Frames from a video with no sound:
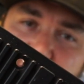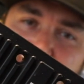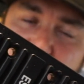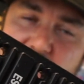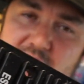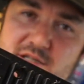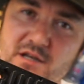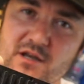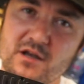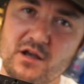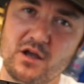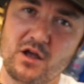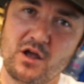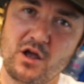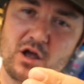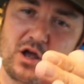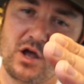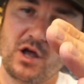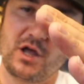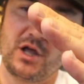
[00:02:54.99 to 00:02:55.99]
it
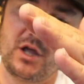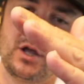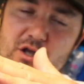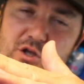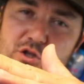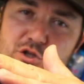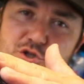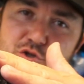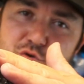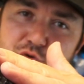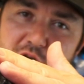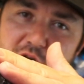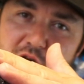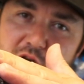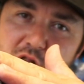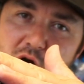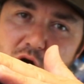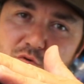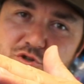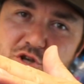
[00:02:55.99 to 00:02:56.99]
to the
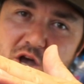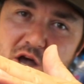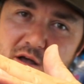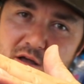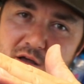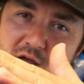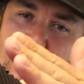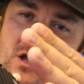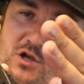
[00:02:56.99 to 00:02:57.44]
enclosure.